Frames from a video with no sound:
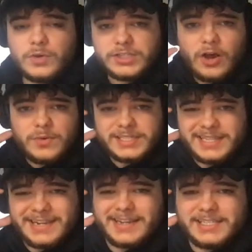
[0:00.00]
was
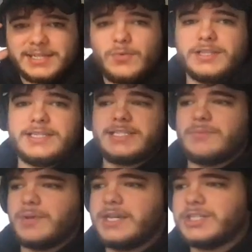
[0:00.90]
always like a somewhat
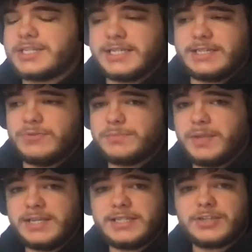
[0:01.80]
decent play just because he was
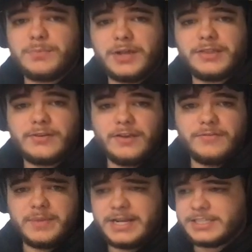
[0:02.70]
playing such a plethora
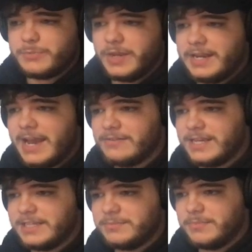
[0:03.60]
of minutes, but now
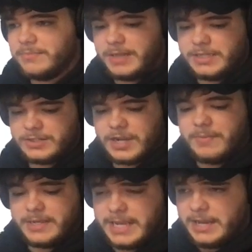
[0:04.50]
that his minutes are
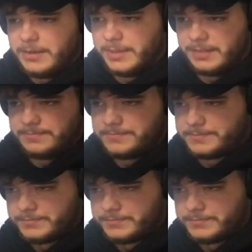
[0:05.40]
coming down a bit,